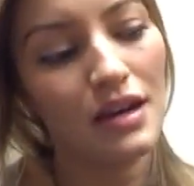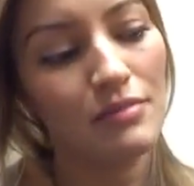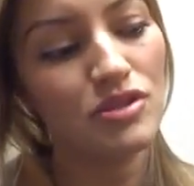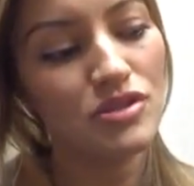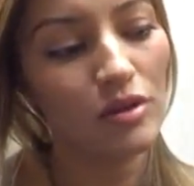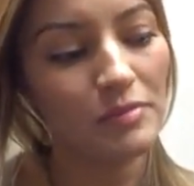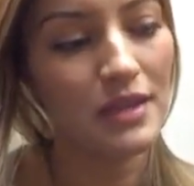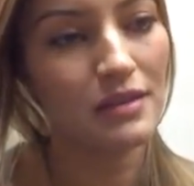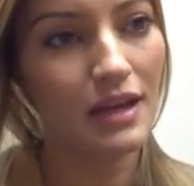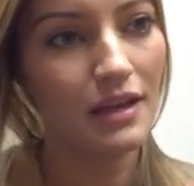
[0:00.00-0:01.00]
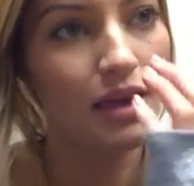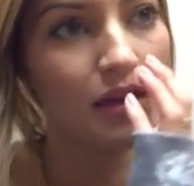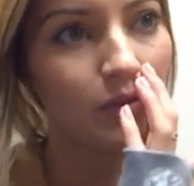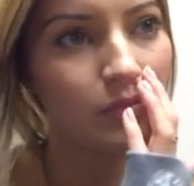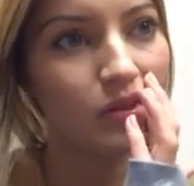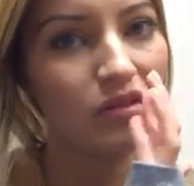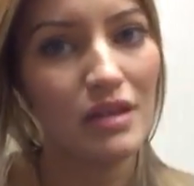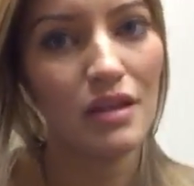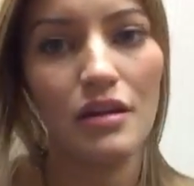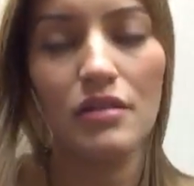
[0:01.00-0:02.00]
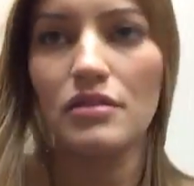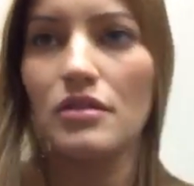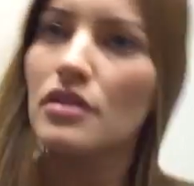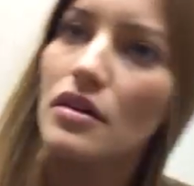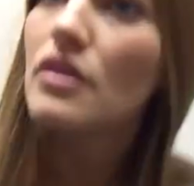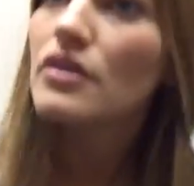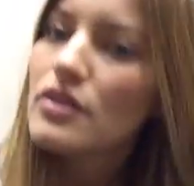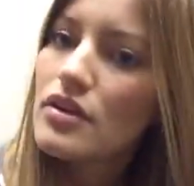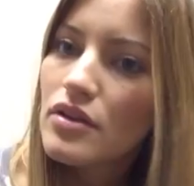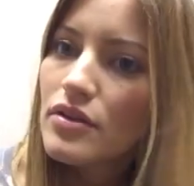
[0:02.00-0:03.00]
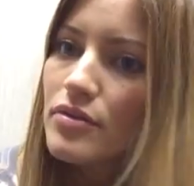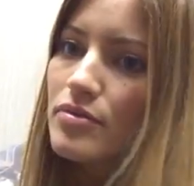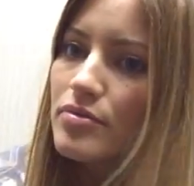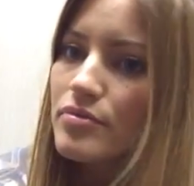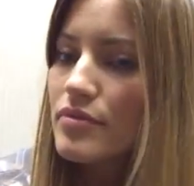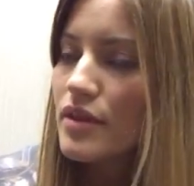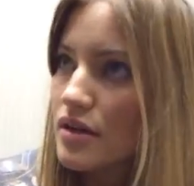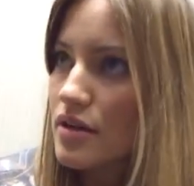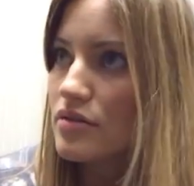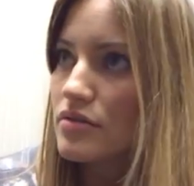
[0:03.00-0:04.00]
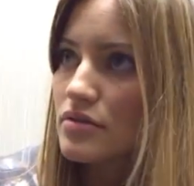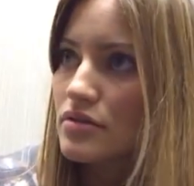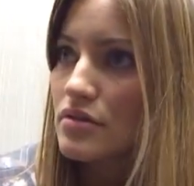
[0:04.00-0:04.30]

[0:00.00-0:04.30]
and I'm just so upset that I can't upload a video. You know?